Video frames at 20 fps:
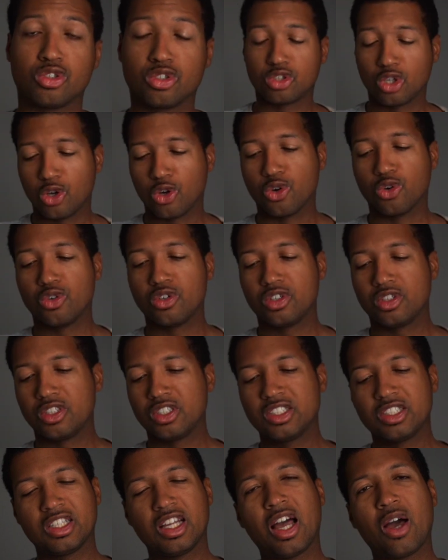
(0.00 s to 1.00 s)
So
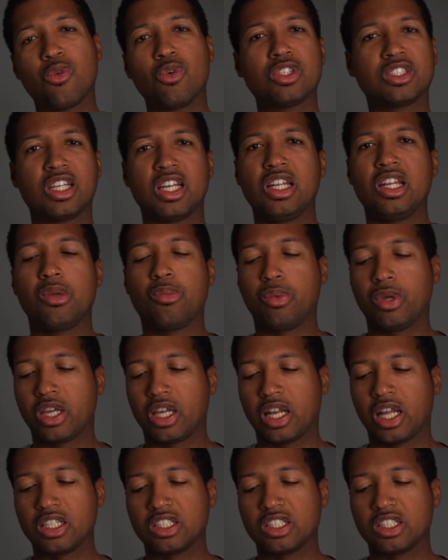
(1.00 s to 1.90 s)
I won't say nitpicking,